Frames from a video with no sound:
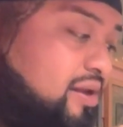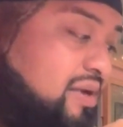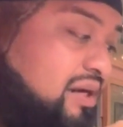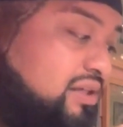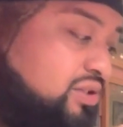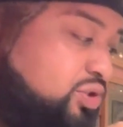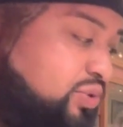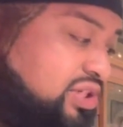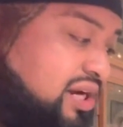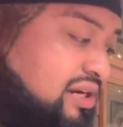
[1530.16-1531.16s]
my
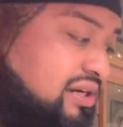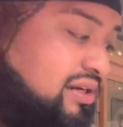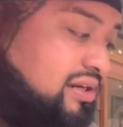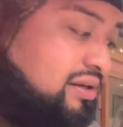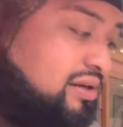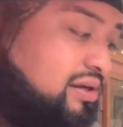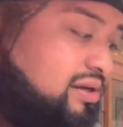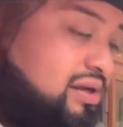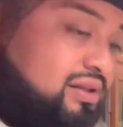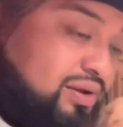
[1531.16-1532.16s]
chimichanga,
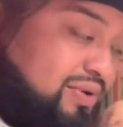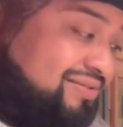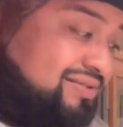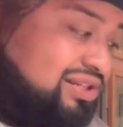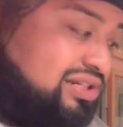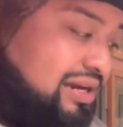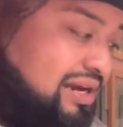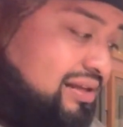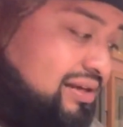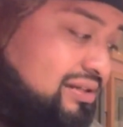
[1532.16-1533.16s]
the wife's
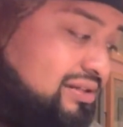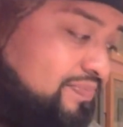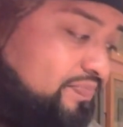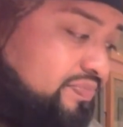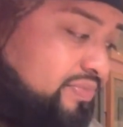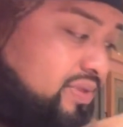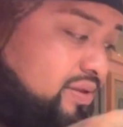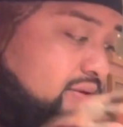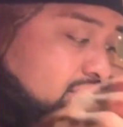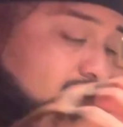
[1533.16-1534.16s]
enchiladas,
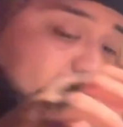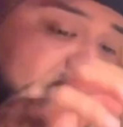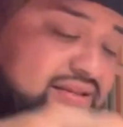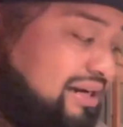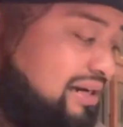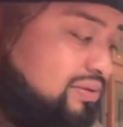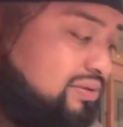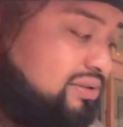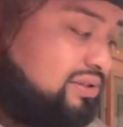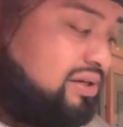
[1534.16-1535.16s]
the
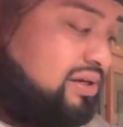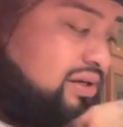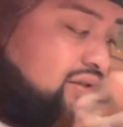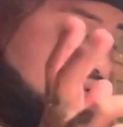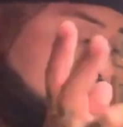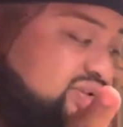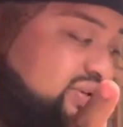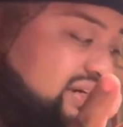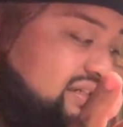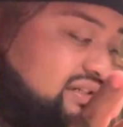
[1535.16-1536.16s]
tacos, two
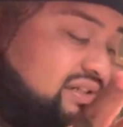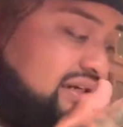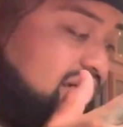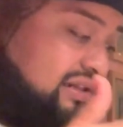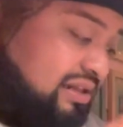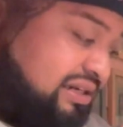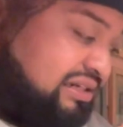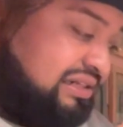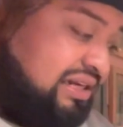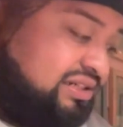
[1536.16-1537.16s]
drinks, and the
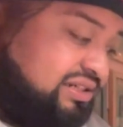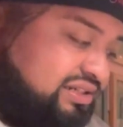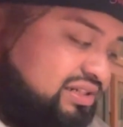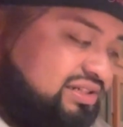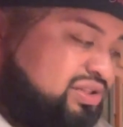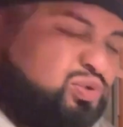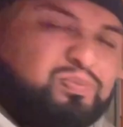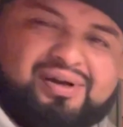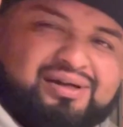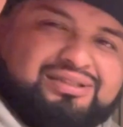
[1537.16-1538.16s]
tres leches.
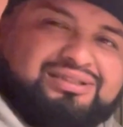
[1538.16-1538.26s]
$62.